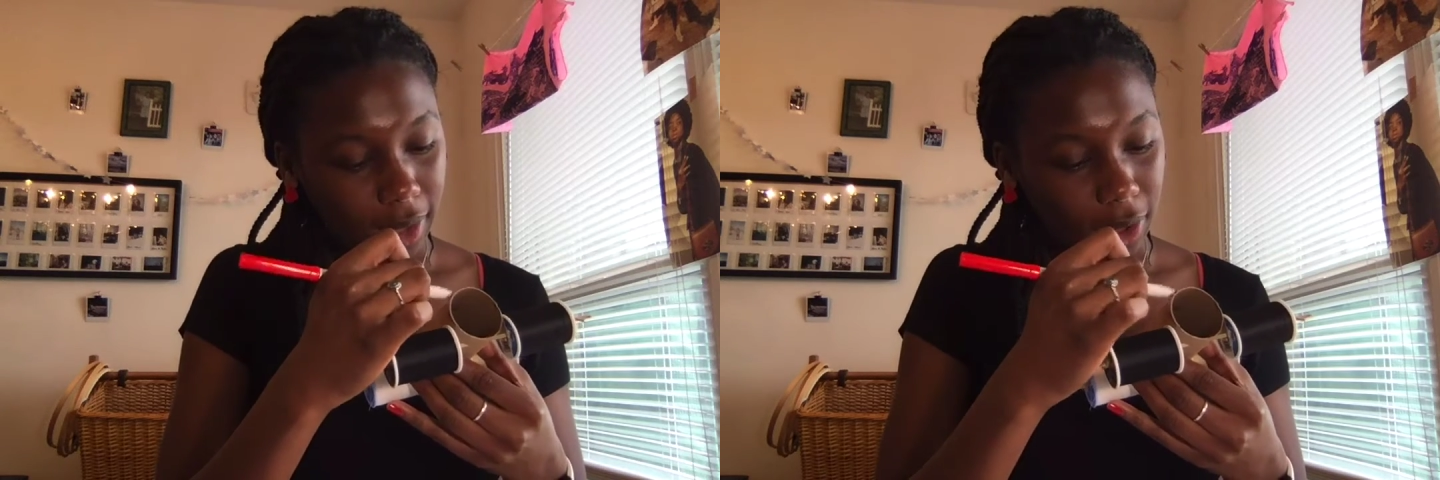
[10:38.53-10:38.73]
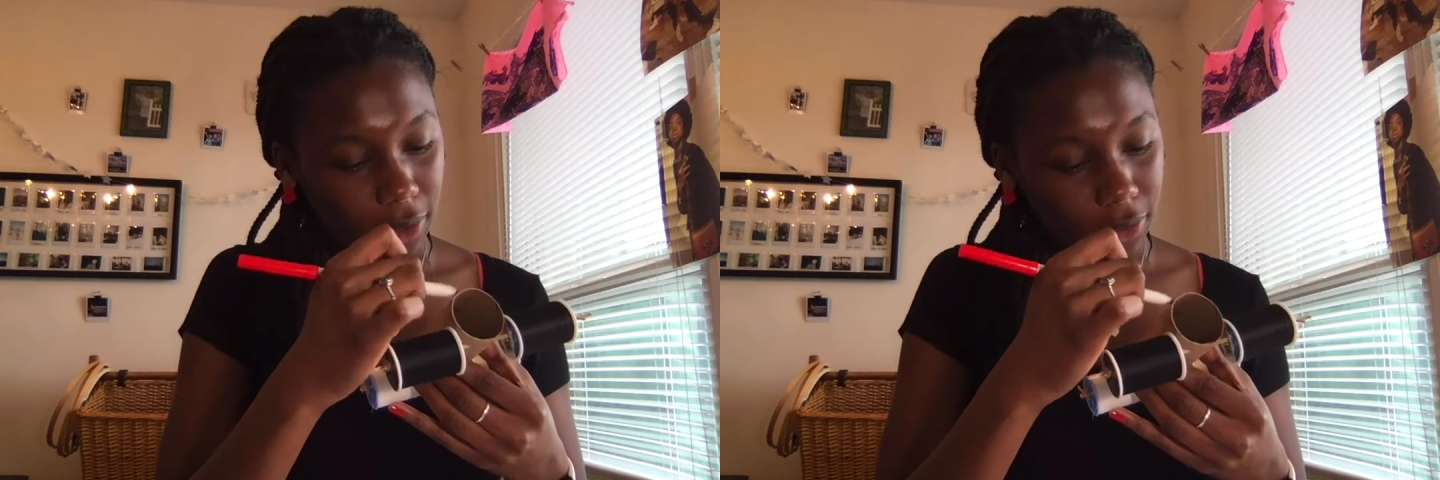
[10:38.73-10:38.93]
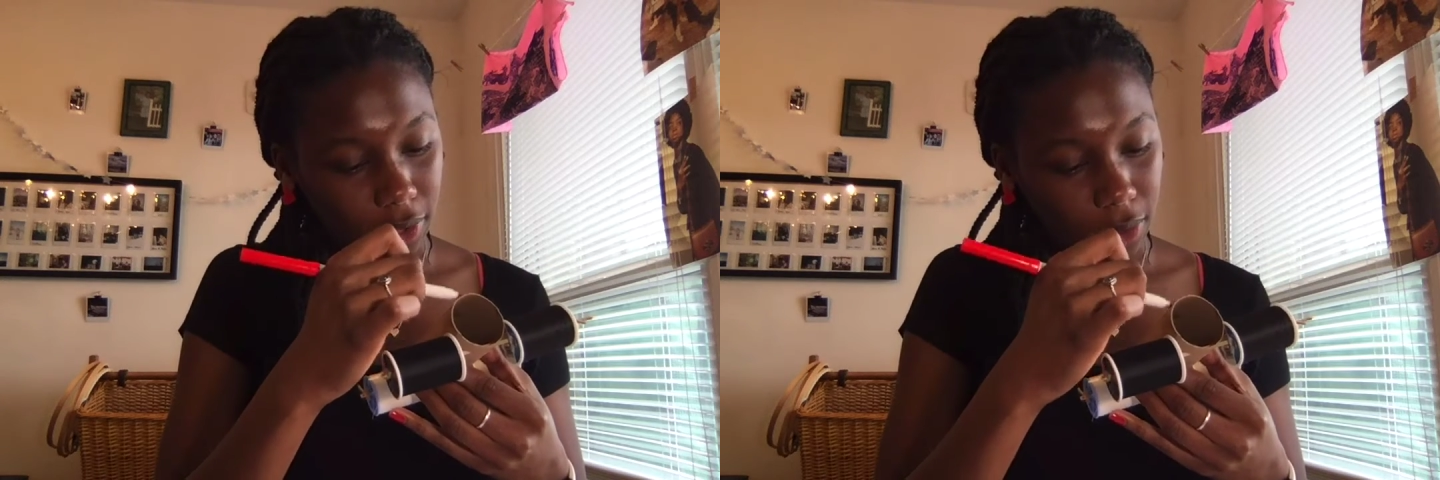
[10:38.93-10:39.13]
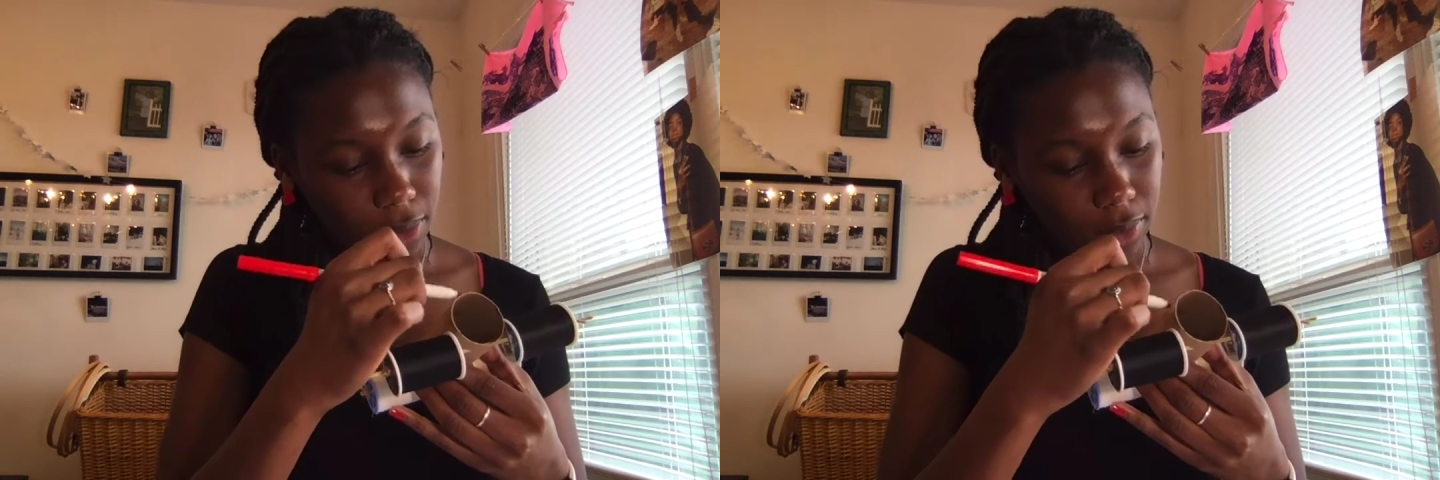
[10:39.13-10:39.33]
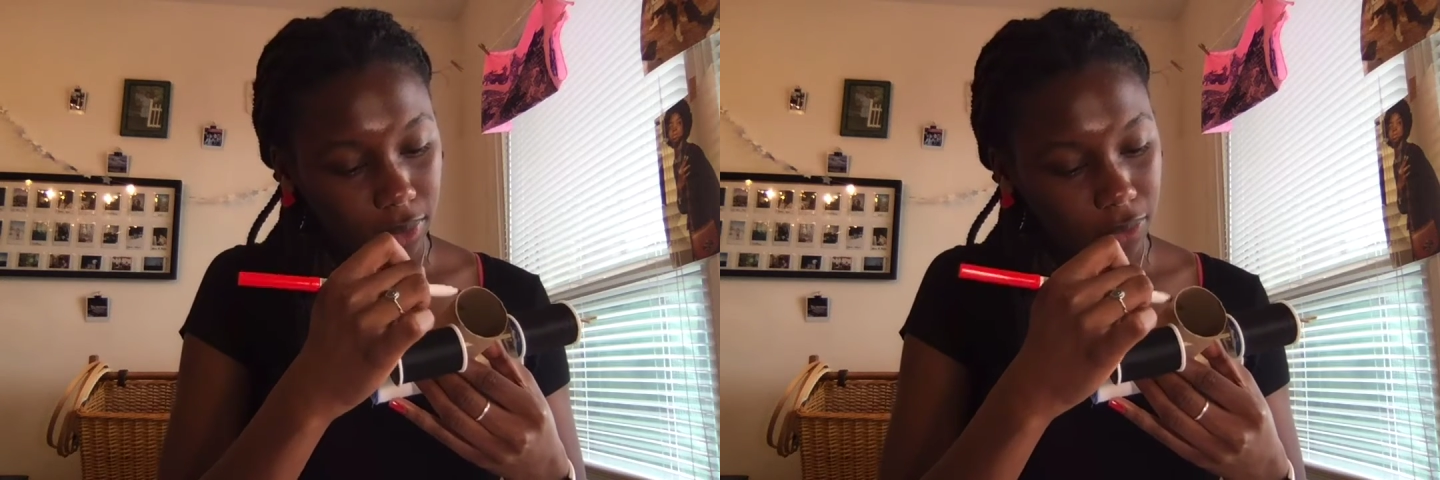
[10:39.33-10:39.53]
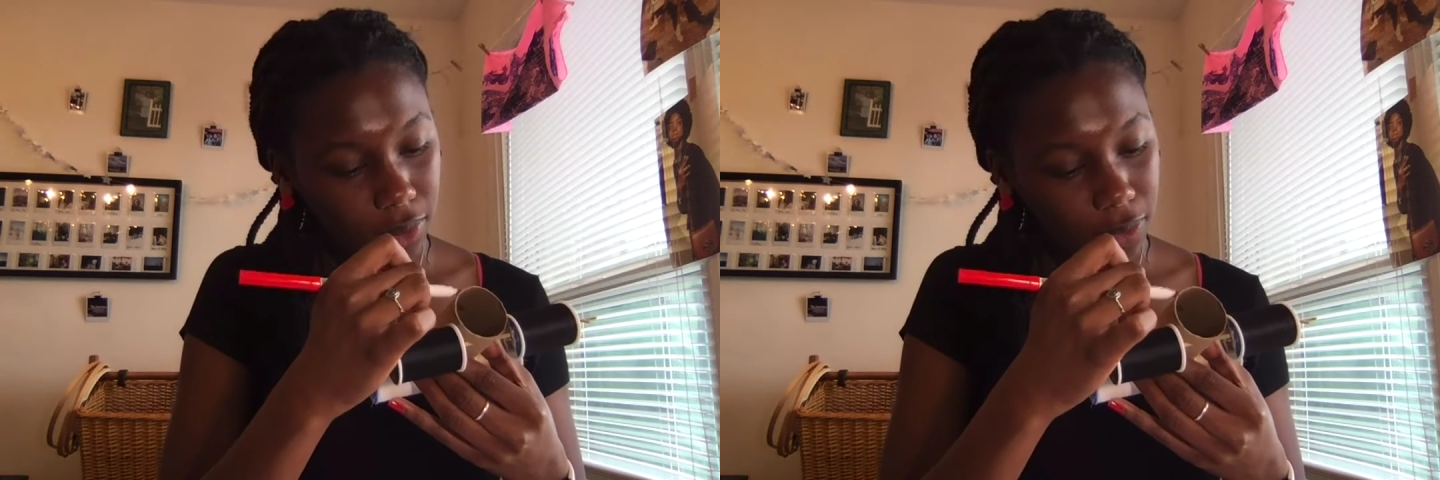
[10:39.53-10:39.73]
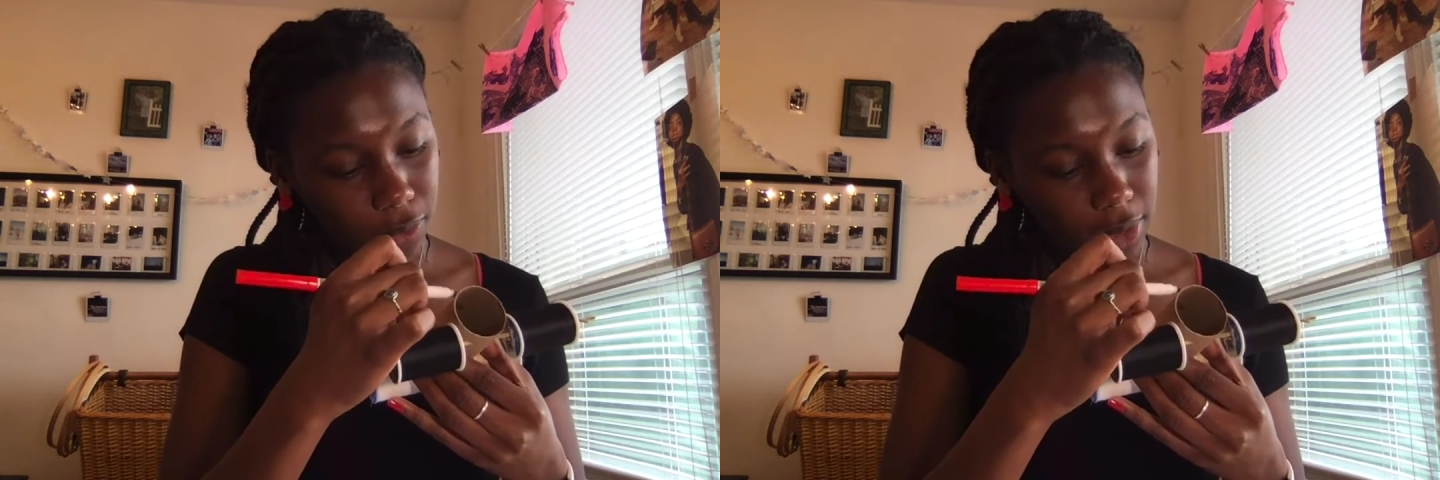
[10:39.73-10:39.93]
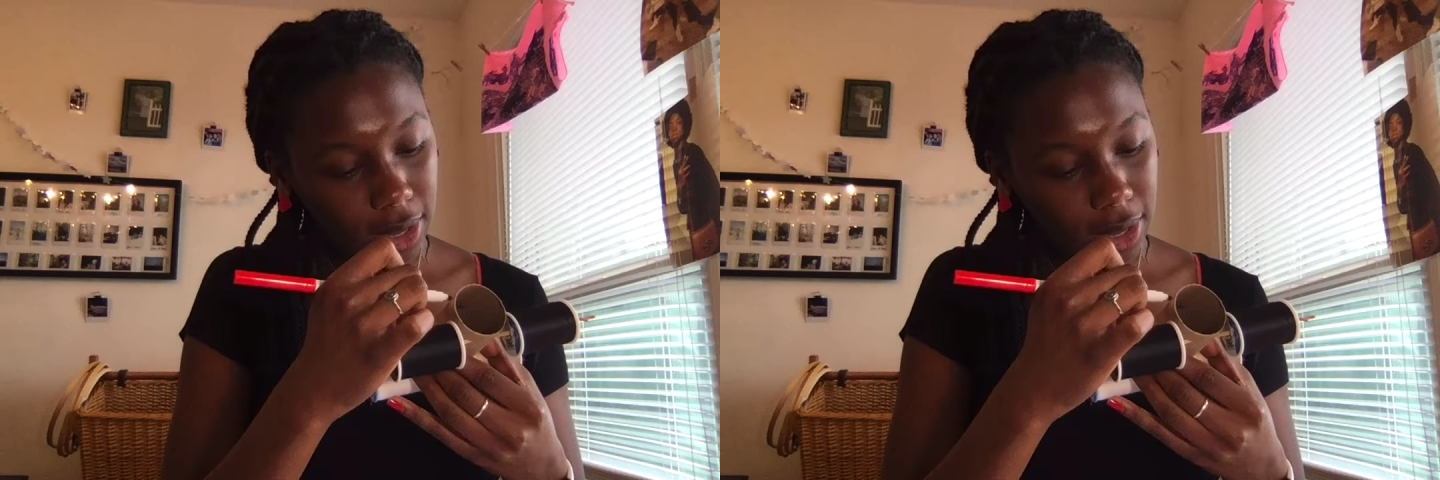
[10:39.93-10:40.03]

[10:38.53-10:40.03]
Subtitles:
Also, feel free